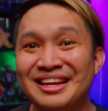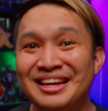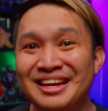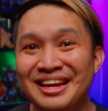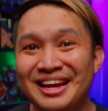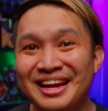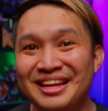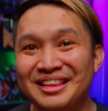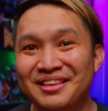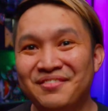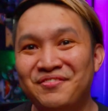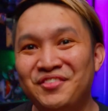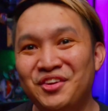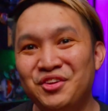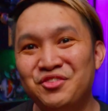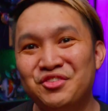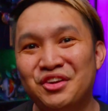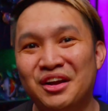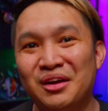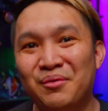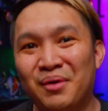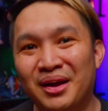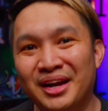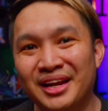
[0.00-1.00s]
In the future,
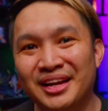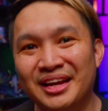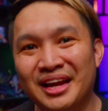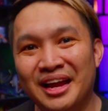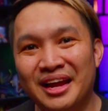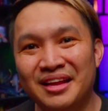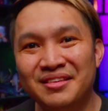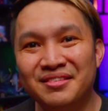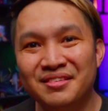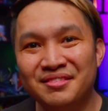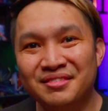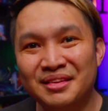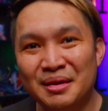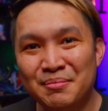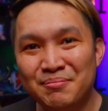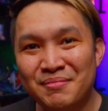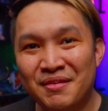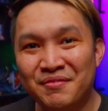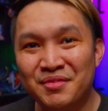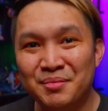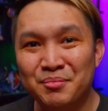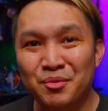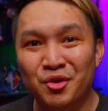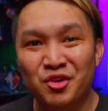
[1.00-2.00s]
I want to get into some
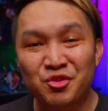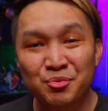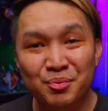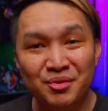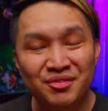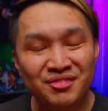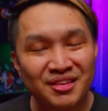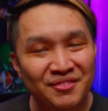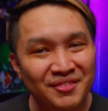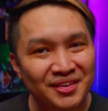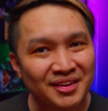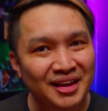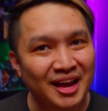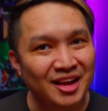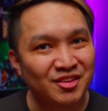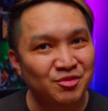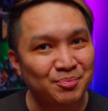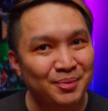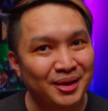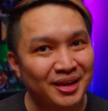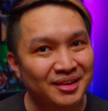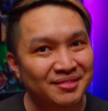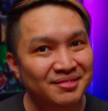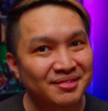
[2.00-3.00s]
of the more specific
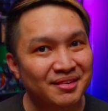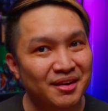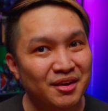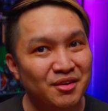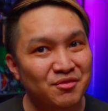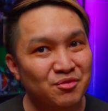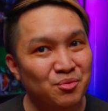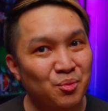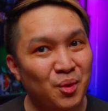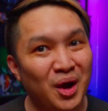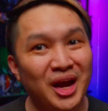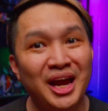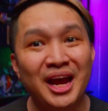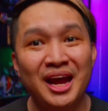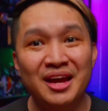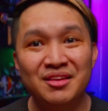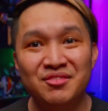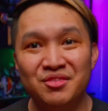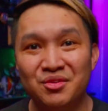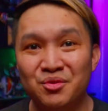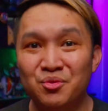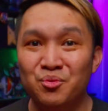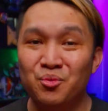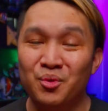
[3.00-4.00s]
aspects of why I
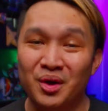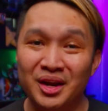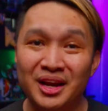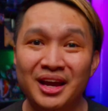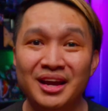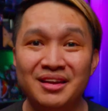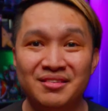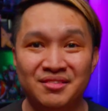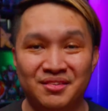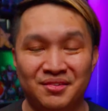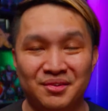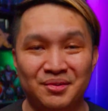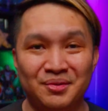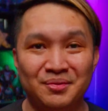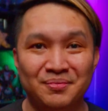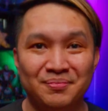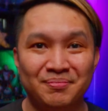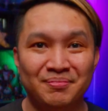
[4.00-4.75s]
do what I do.